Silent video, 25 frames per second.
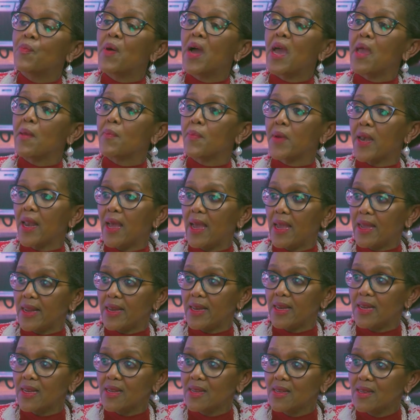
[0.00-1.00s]

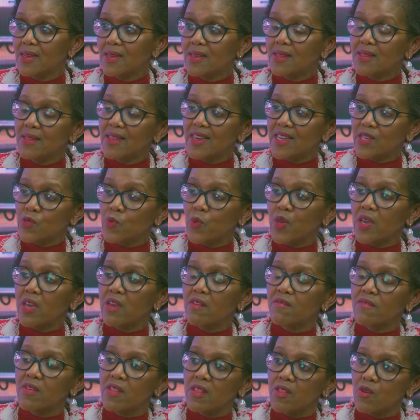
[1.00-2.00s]
pipeline that we
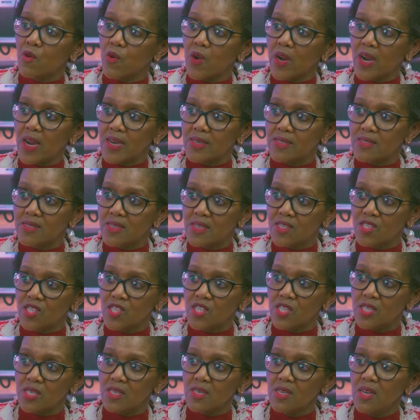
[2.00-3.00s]
have in the
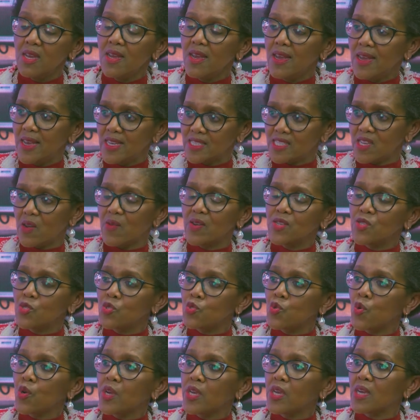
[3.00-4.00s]
organization. As I was
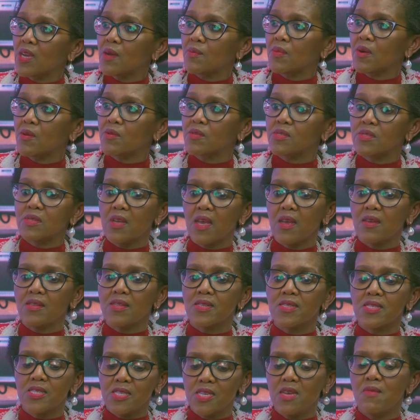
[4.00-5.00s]
talking about a
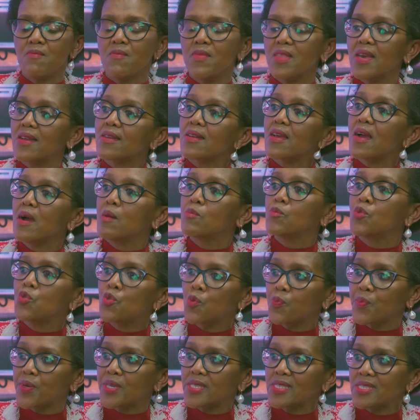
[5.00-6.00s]
team that comes to
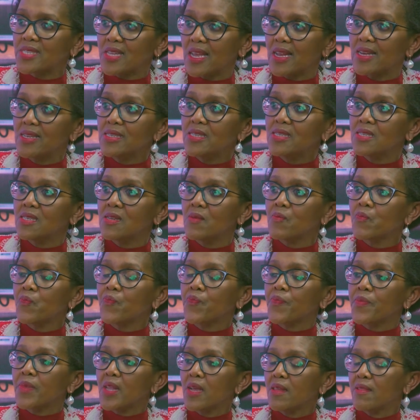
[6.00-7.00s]
present,
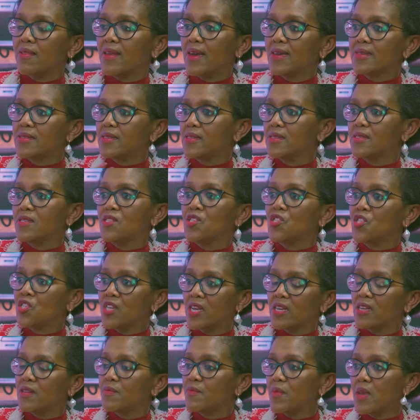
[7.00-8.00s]
that
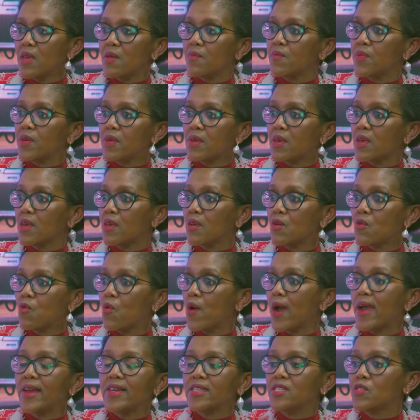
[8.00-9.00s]
initially may be a
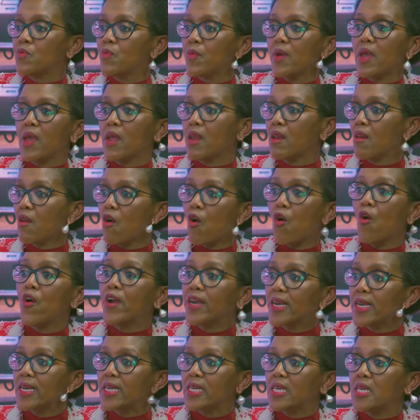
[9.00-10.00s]
white male
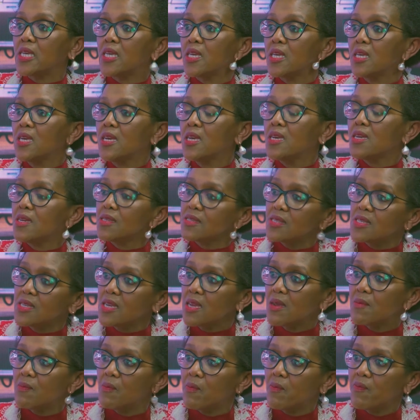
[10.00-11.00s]
only
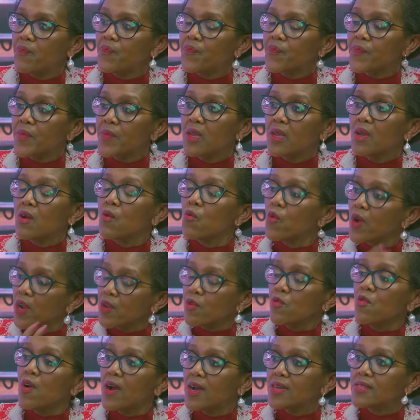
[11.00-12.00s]
team. When
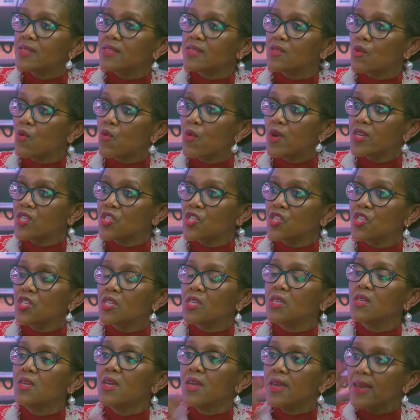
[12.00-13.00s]
you ask the
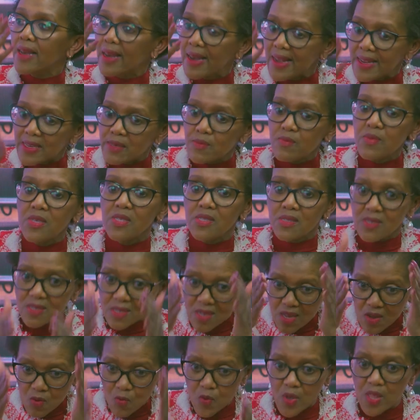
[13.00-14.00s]
question, let me
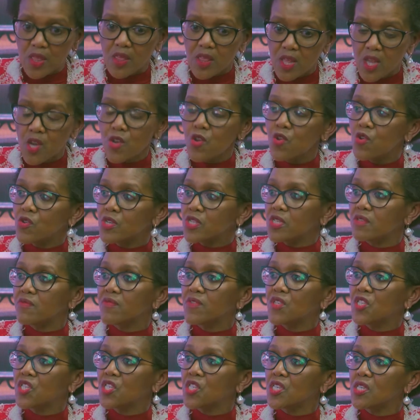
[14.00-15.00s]
see within your
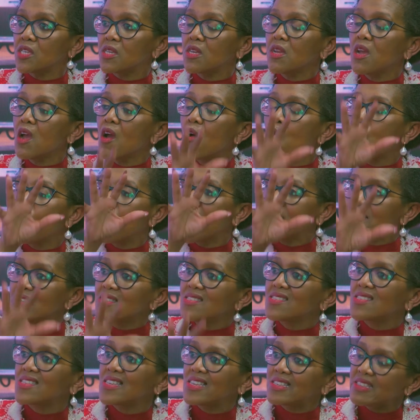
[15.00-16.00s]
division, what
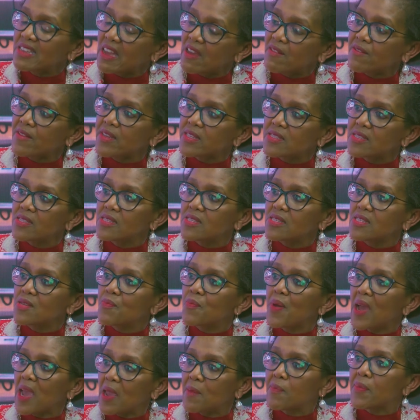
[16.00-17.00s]
is the diversity
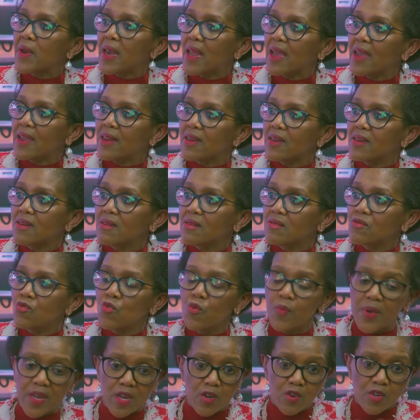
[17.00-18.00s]
pipeline? You
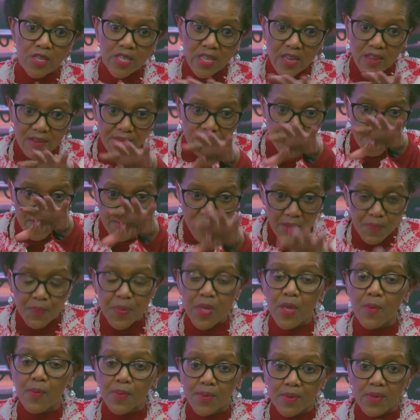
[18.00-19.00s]
may not have the
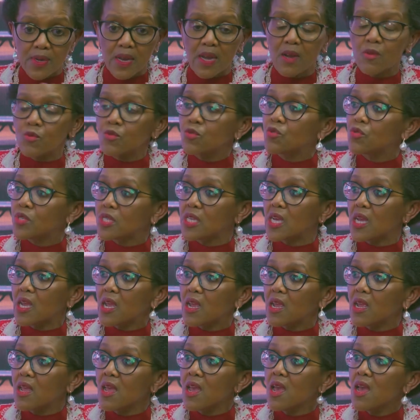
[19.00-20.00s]
people now today,